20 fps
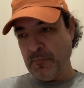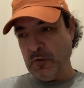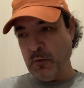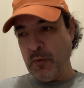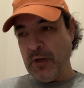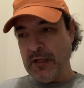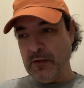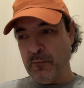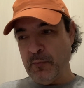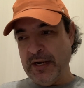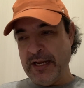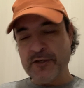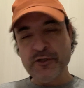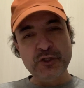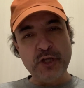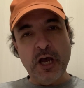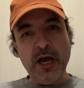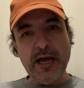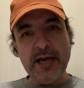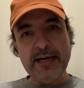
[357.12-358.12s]
well, when I
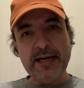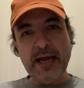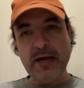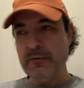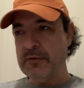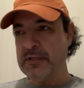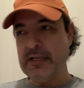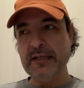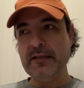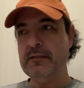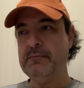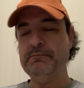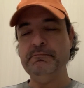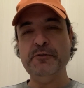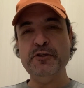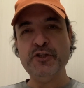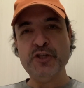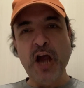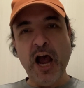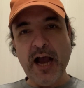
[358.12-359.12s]
saw it, I was like
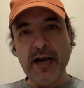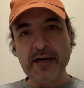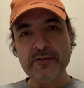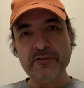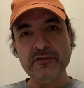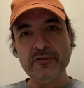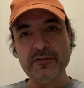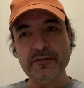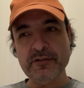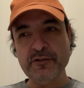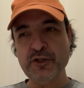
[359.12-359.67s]
shocked